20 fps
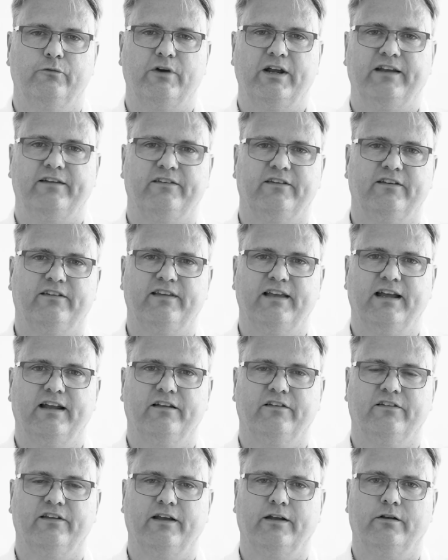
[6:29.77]
raised his hand
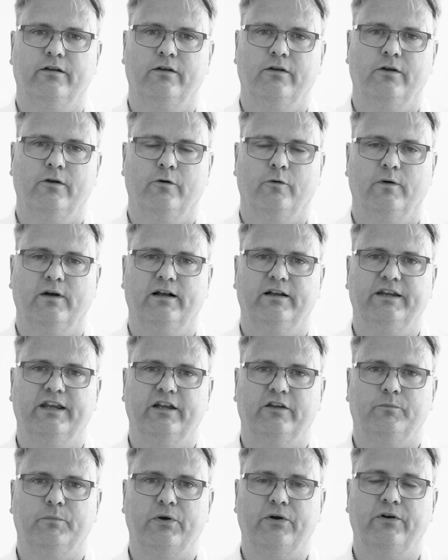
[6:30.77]
and said, well,
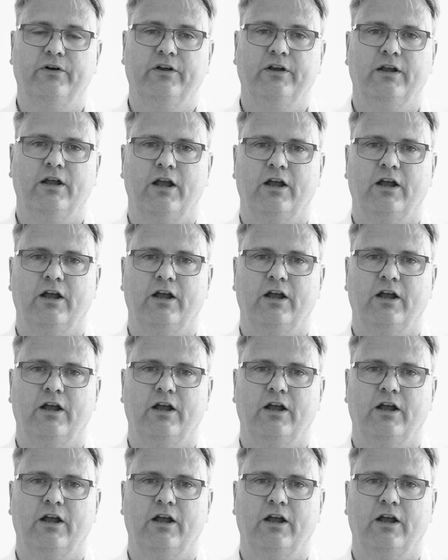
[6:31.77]
Jesper,